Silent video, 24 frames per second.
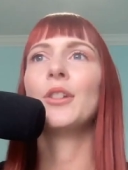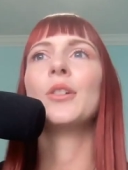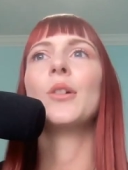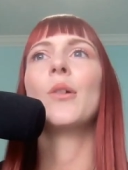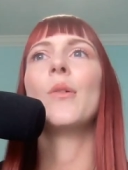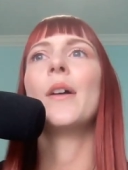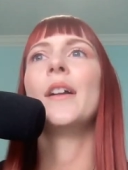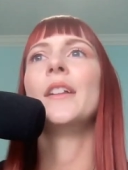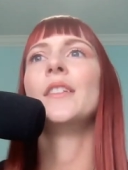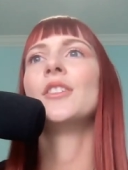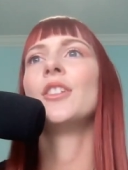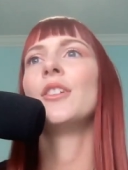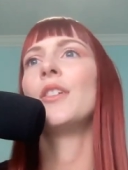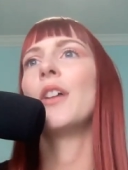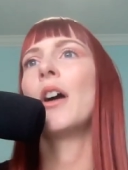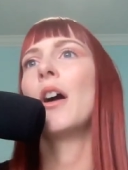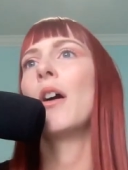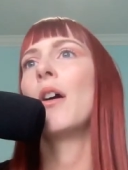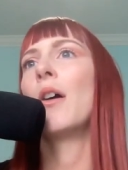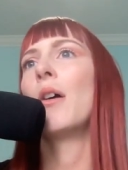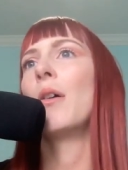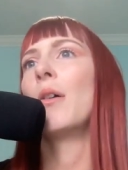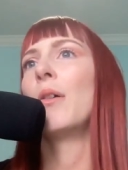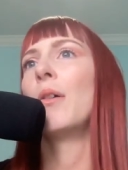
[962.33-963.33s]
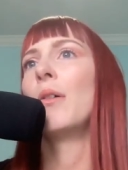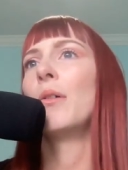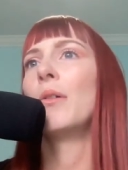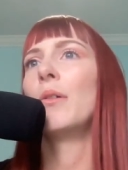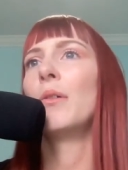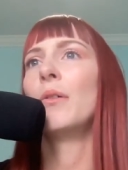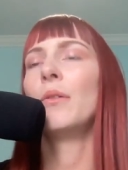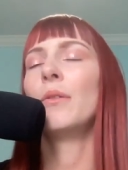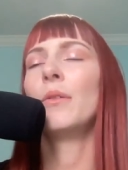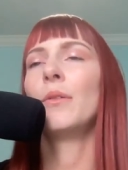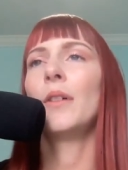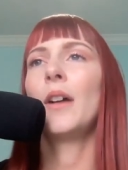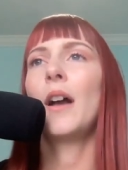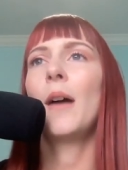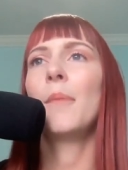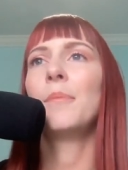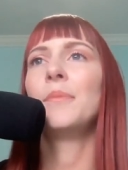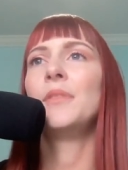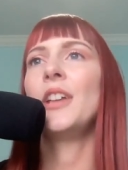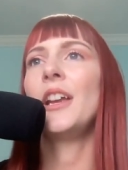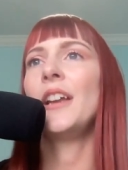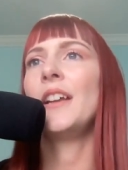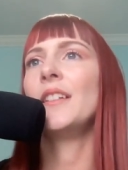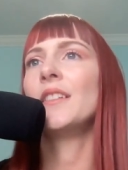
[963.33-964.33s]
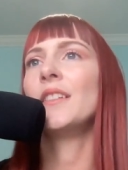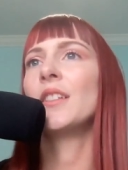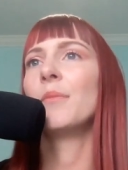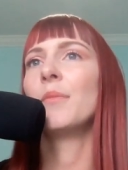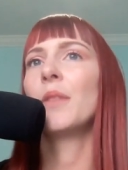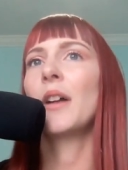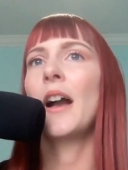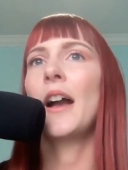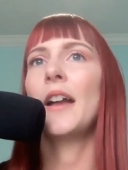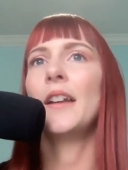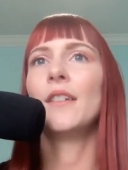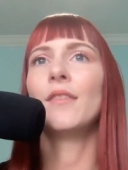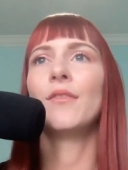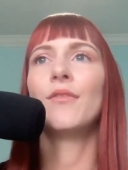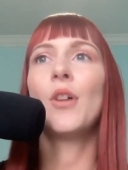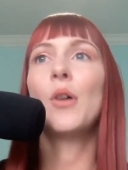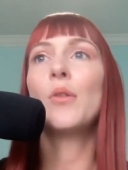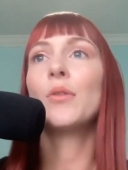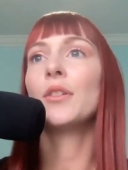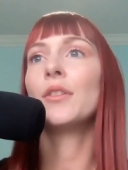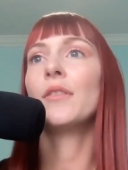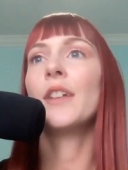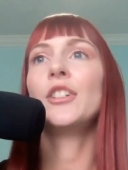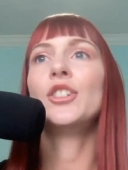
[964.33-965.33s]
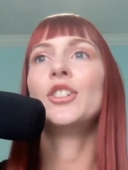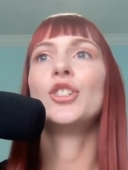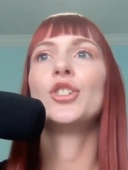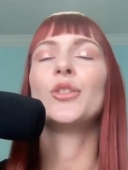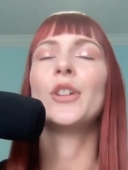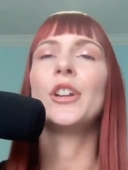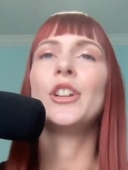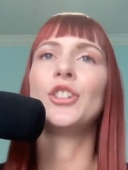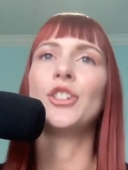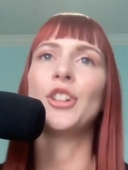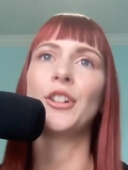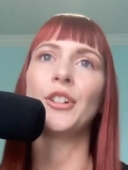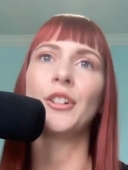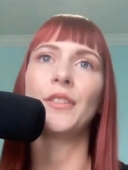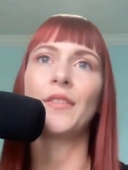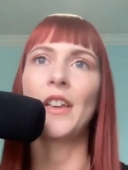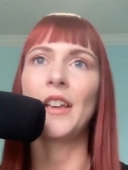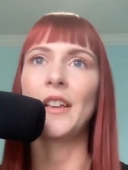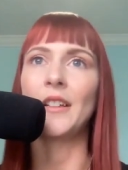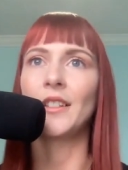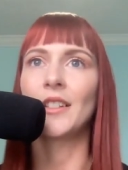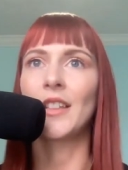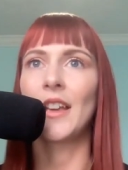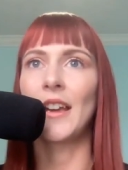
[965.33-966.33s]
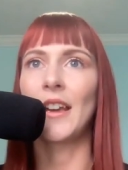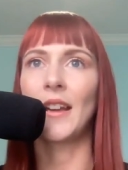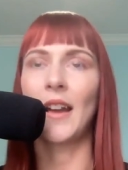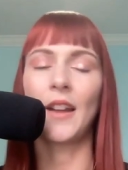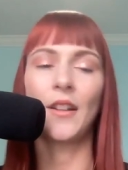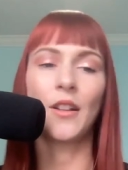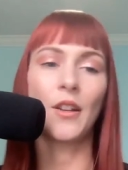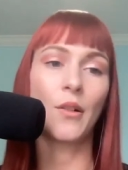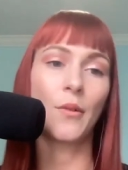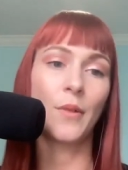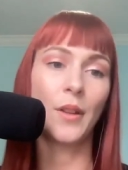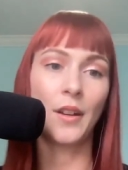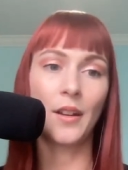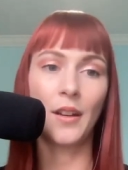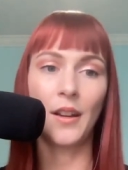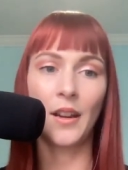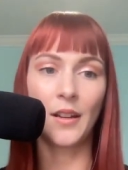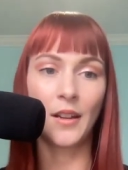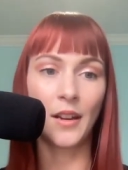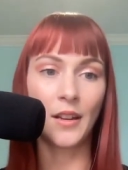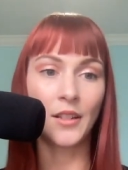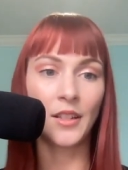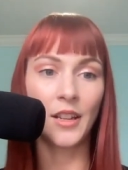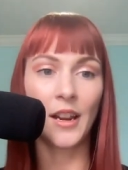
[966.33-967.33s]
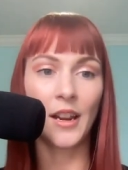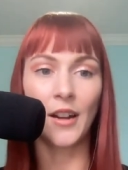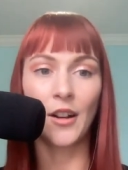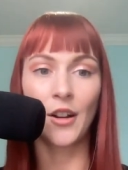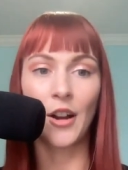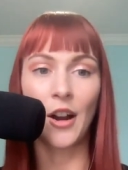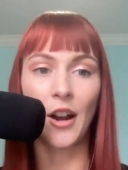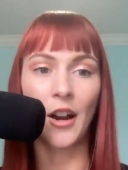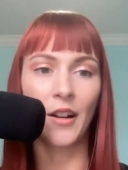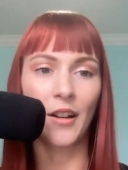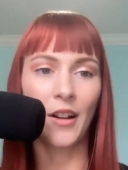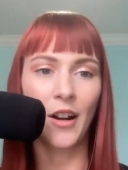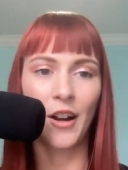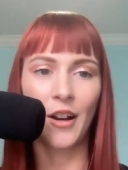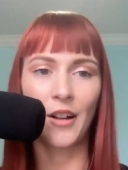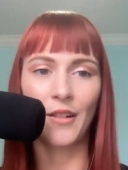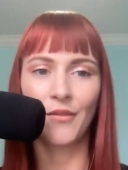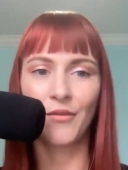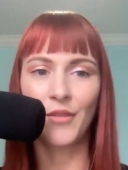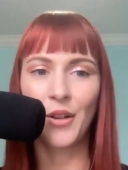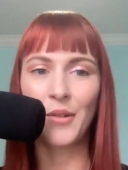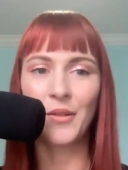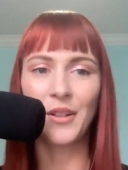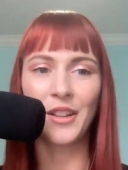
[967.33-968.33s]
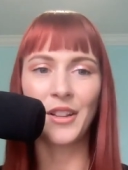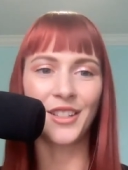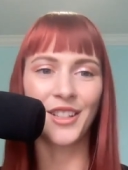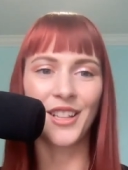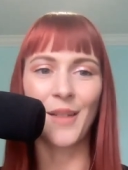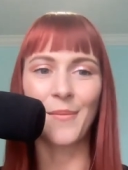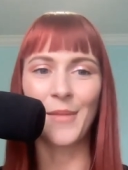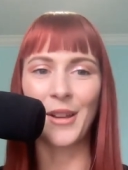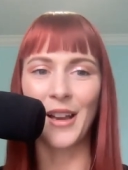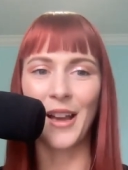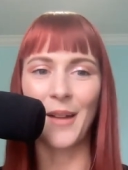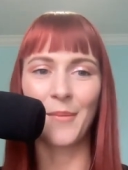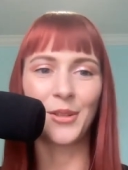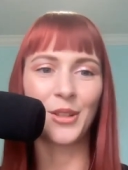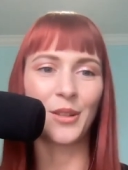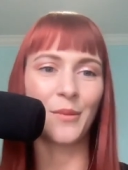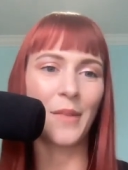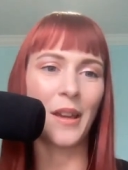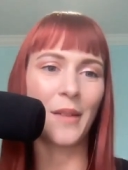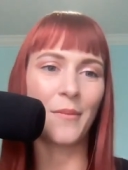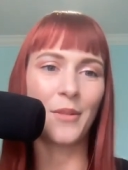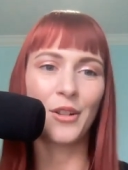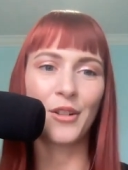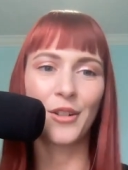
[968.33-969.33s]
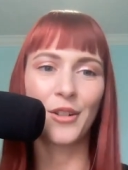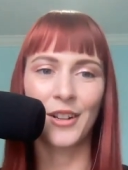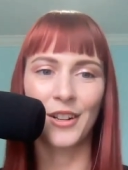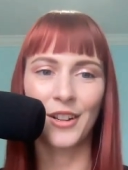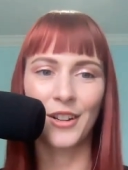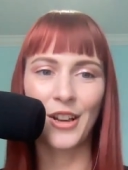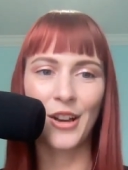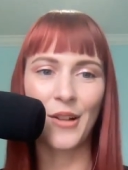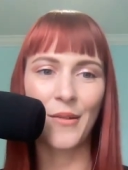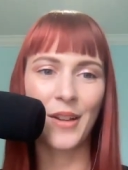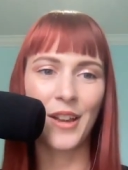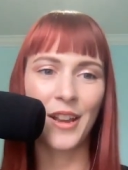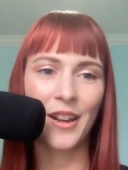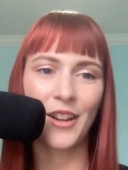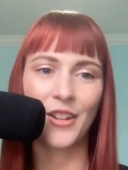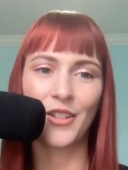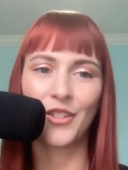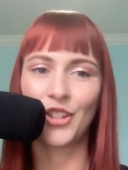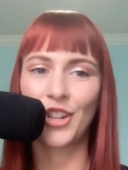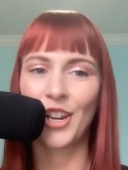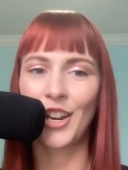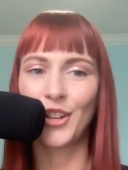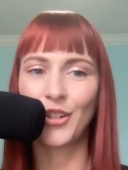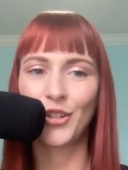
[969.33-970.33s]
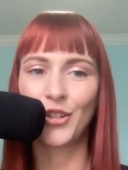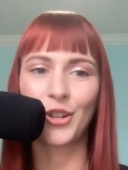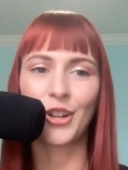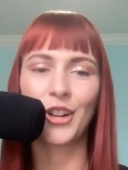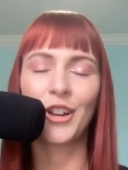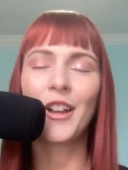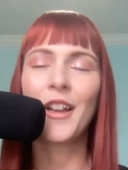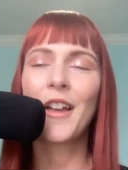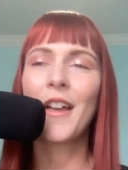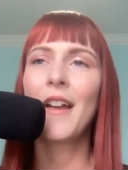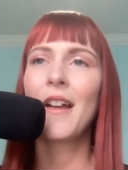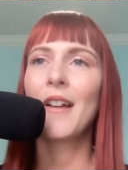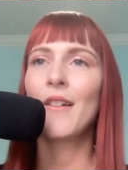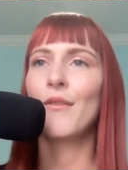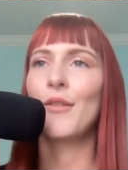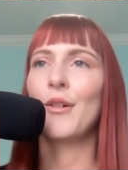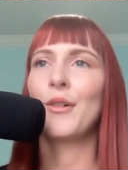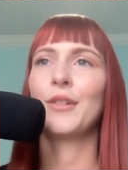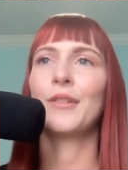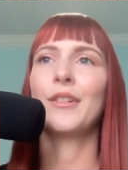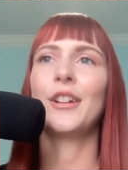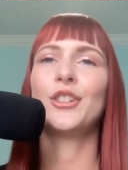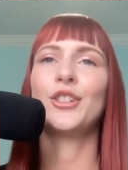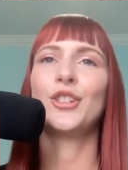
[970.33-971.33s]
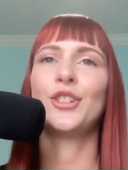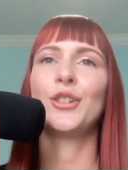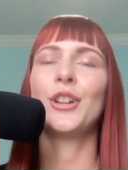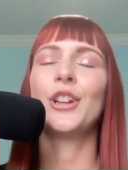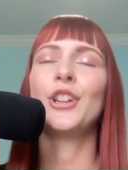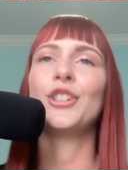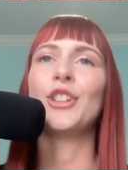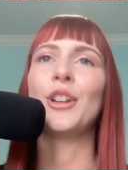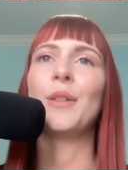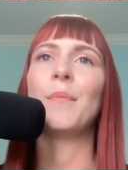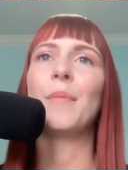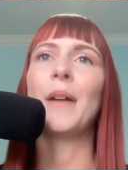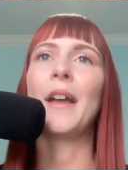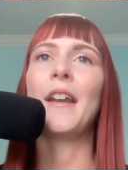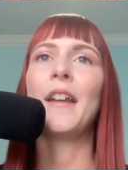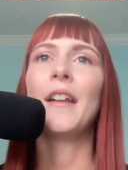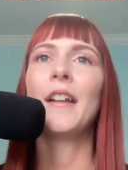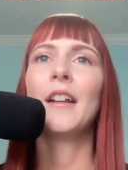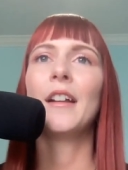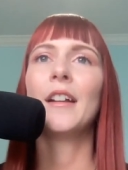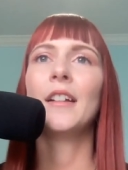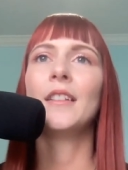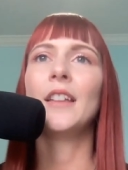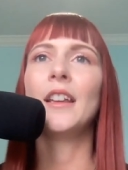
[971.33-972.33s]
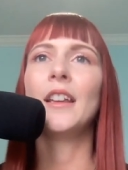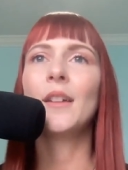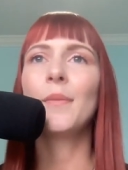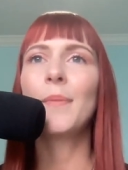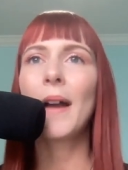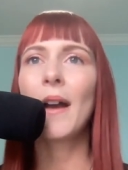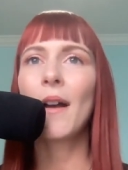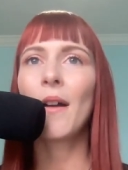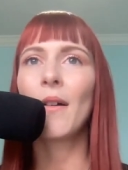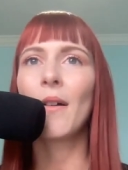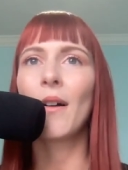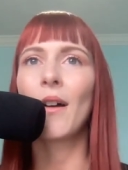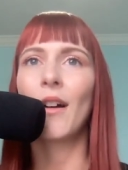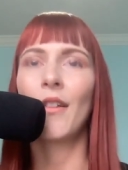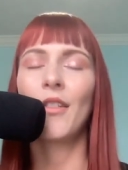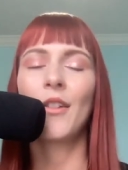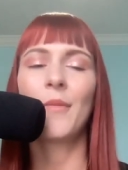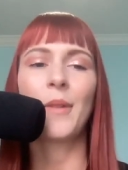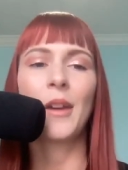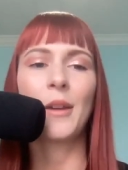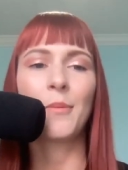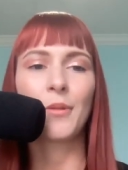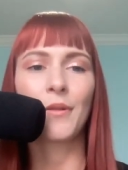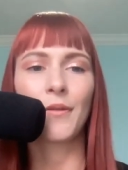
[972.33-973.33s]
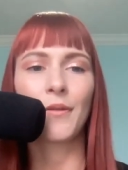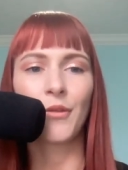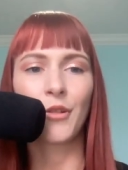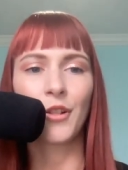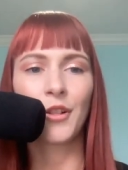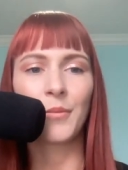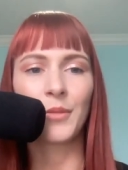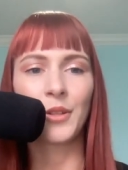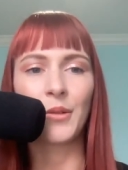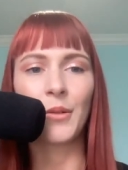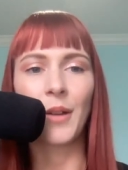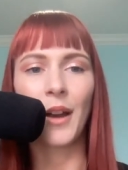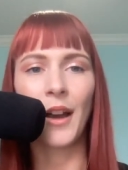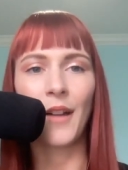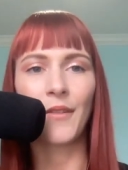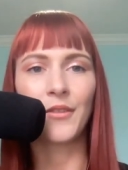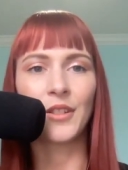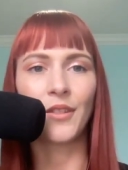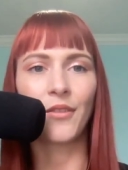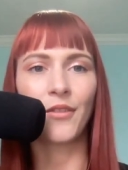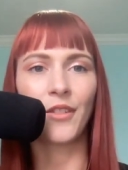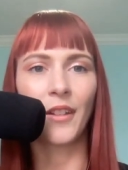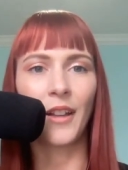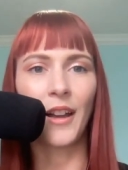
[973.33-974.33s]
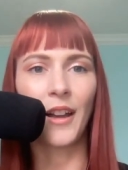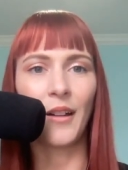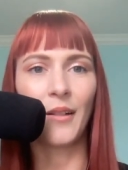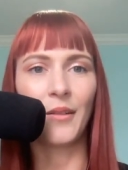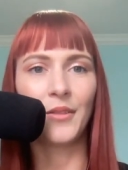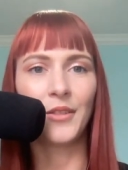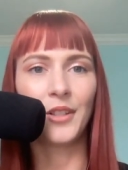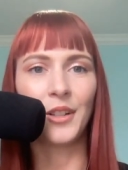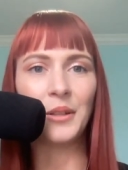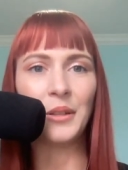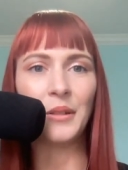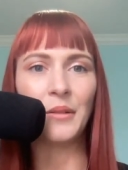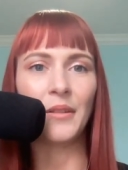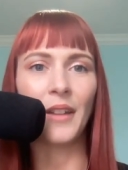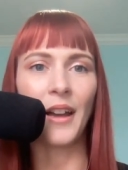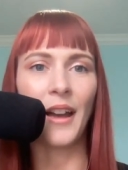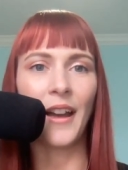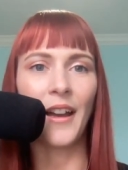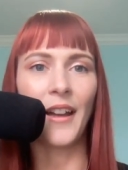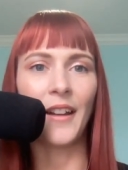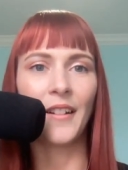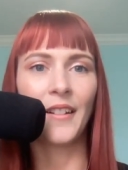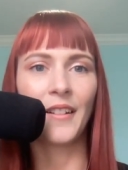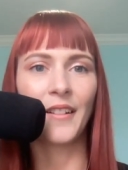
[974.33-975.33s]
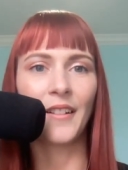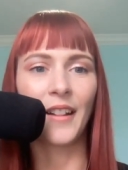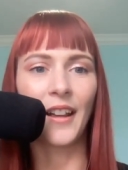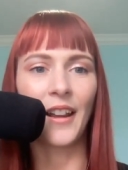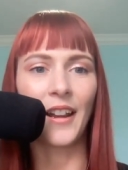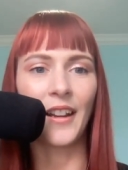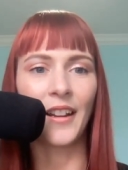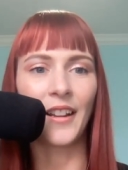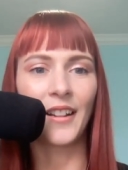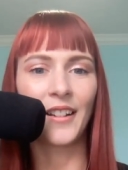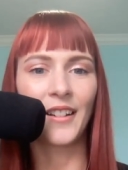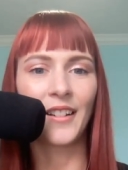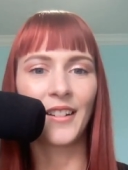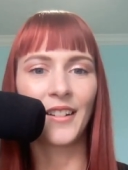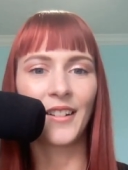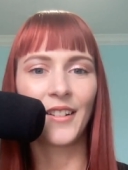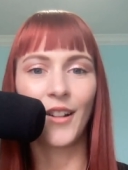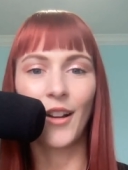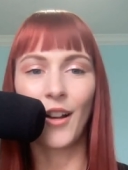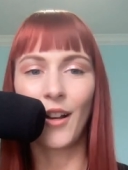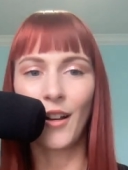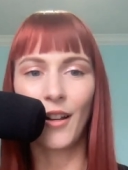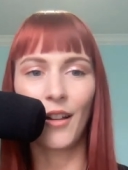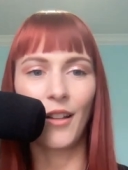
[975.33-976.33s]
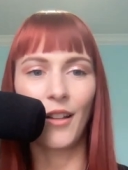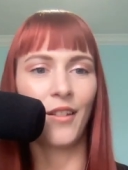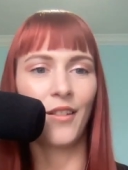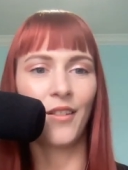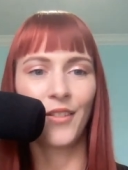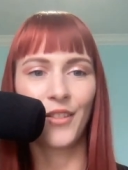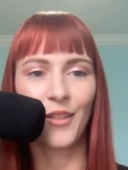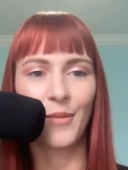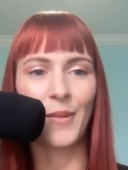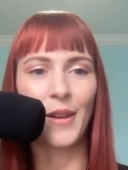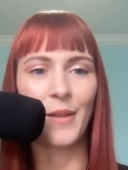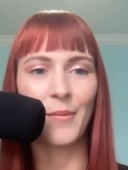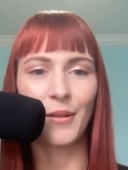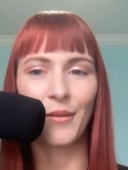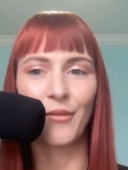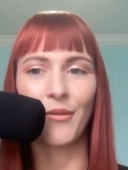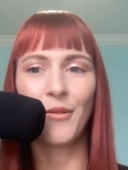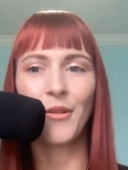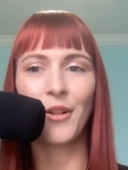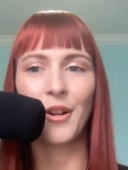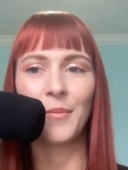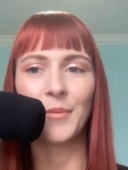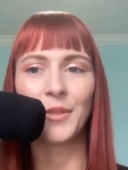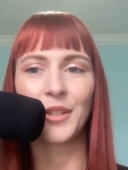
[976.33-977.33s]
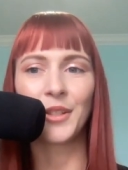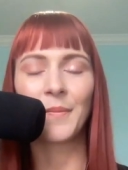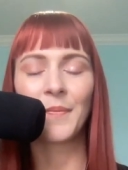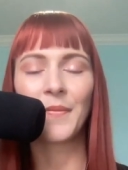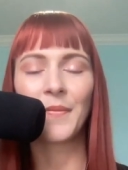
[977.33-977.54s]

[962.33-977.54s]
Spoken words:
going to go update some kind of voter registration or things. Like, I know in Indiana, our voting's coming up. So maybe you're going to go in and change your voter registration. But think about all the paper forms you have to fill out to do that. Like, all the paper forms.